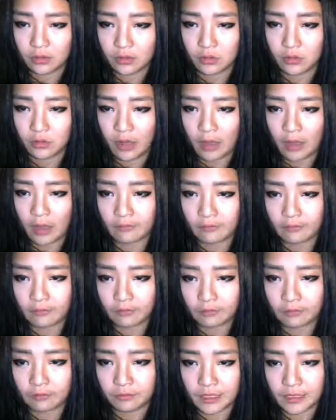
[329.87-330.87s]
you have
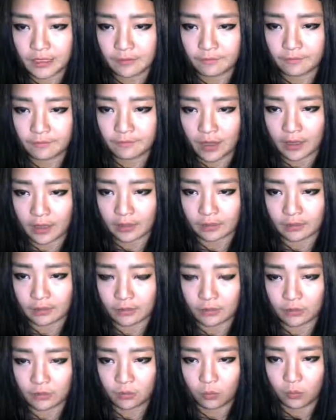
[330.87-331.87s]
redefined
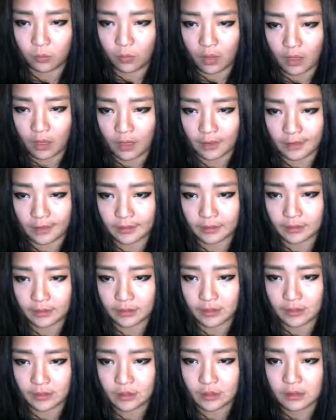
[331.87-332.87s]
y,
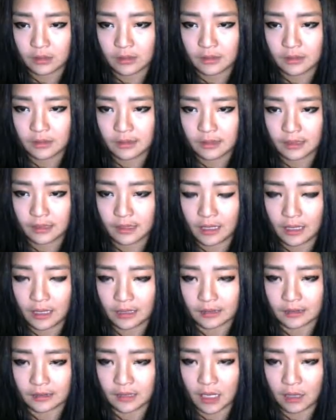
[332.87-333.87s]
z
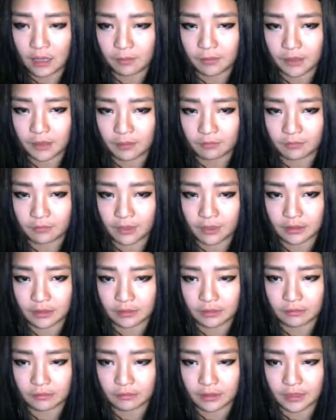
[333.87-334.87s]
has not been
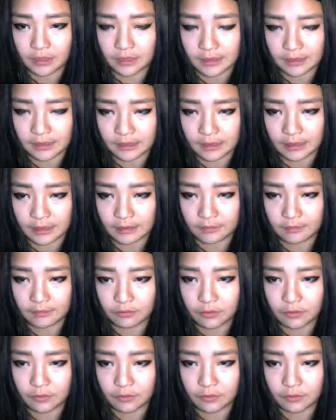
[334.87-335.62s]
redefined.